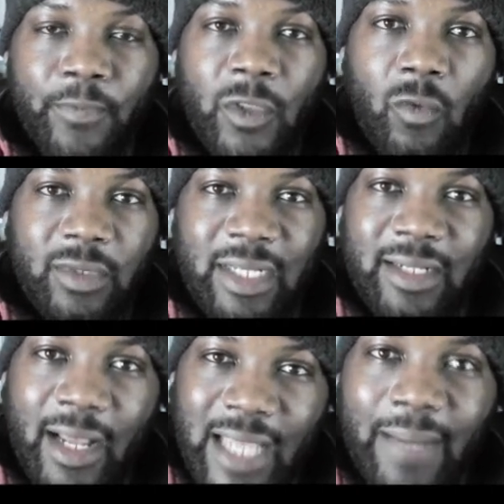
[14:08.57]
within
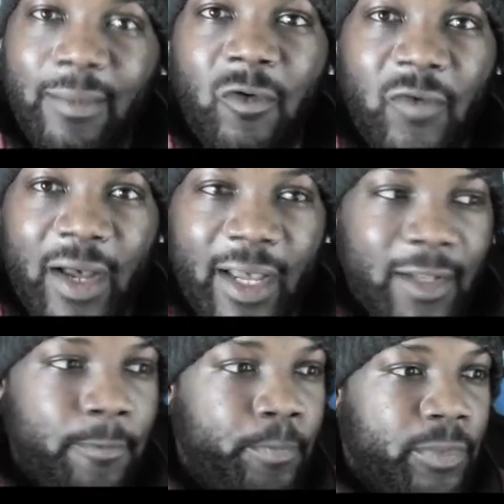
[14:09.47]
that YAML file,
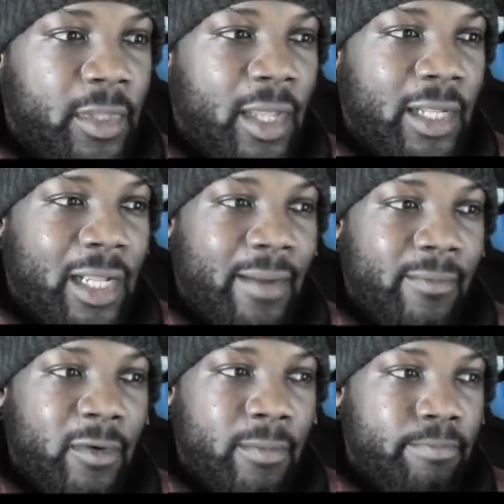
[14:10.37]
and I'm
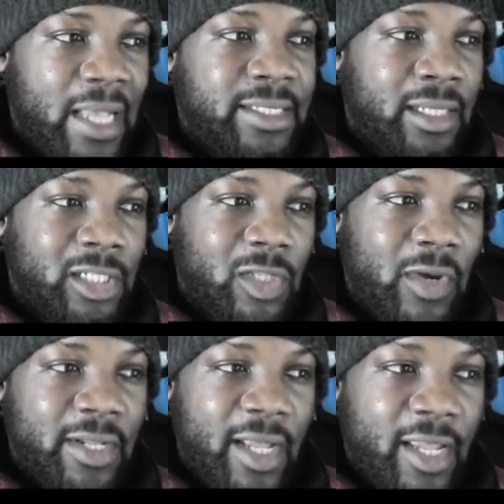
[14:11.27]
basically
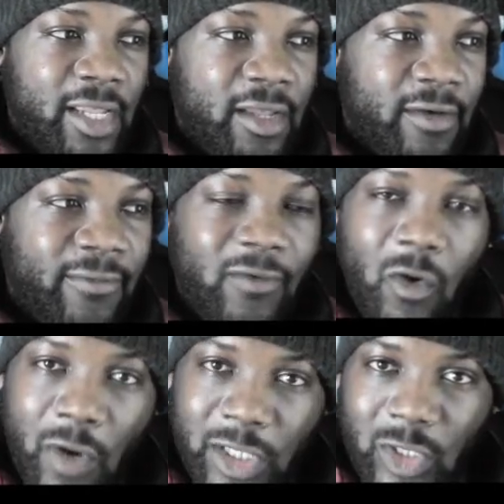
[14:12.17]
doing a for
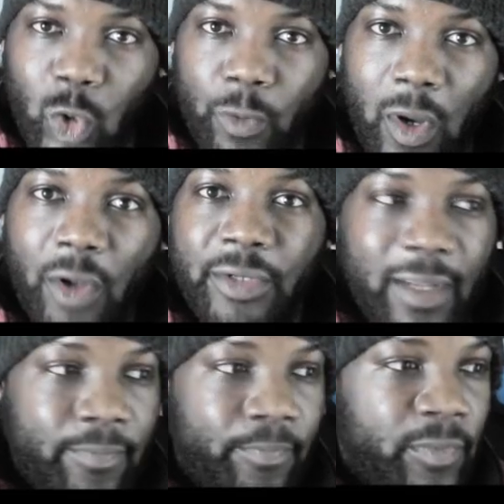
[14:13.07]
each loop on
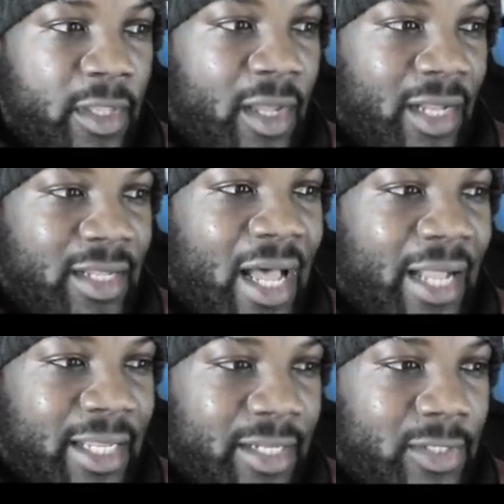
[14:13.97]
them and
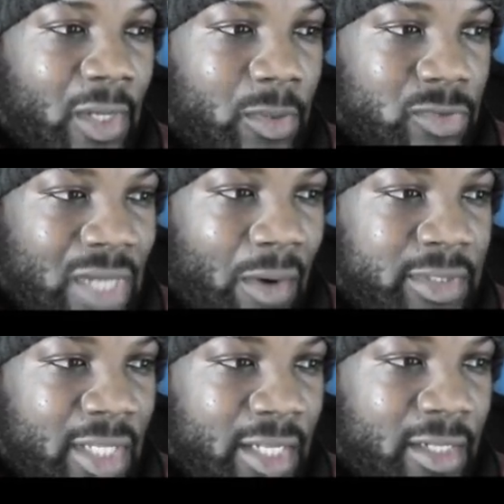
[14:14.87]
adding those routes
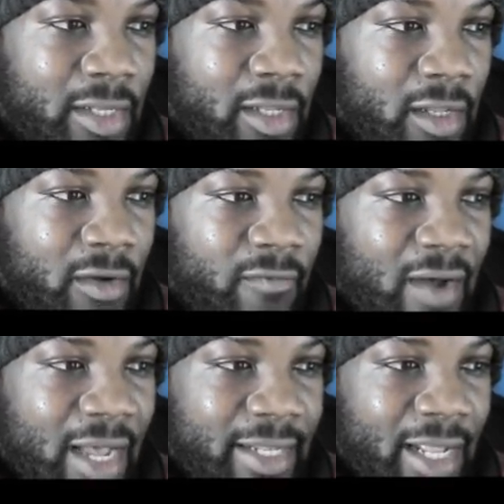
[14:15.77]
in
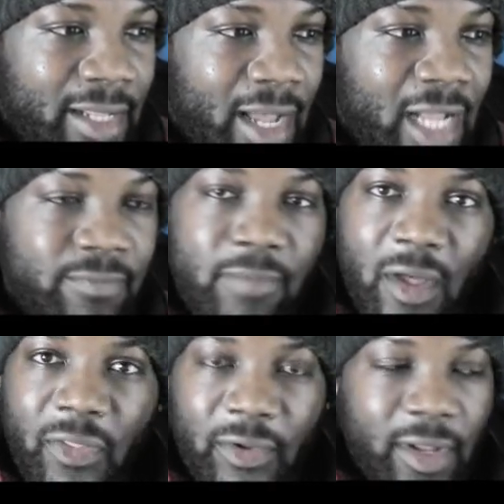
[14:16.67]
via that add
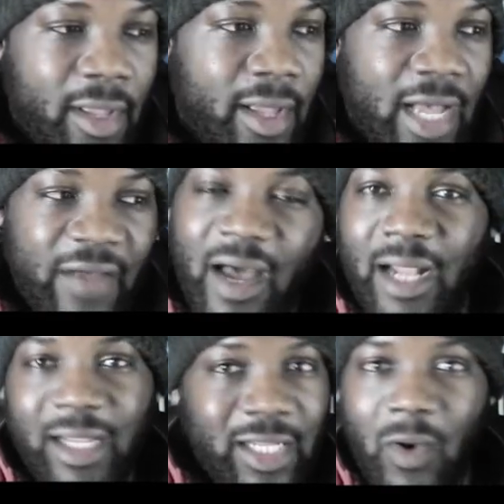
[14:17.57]
method. I've
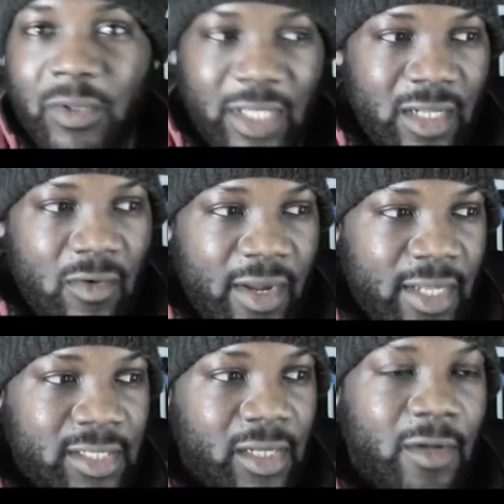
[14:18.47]
added those in already,
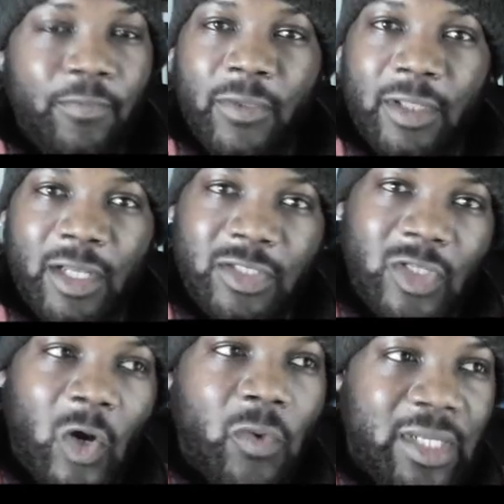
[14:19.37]
so there's
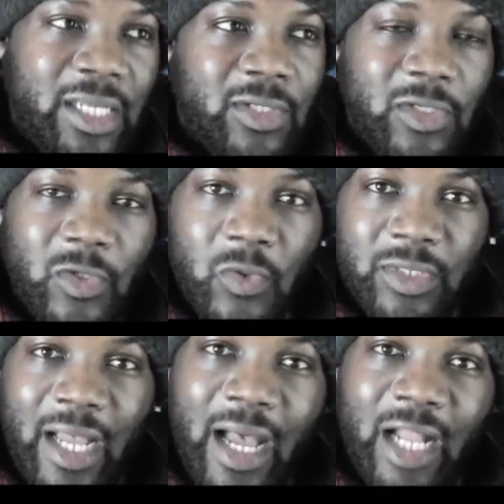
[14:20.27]
no need to use
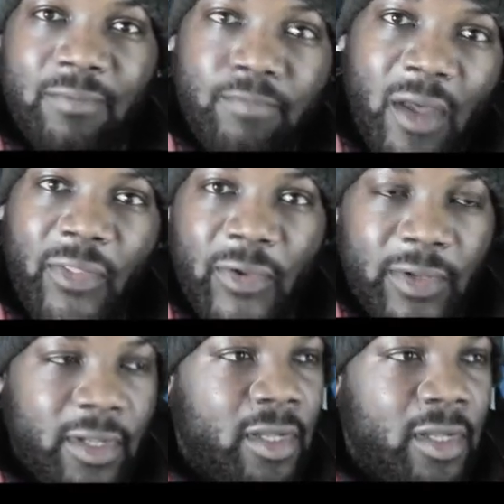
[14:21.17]
that add method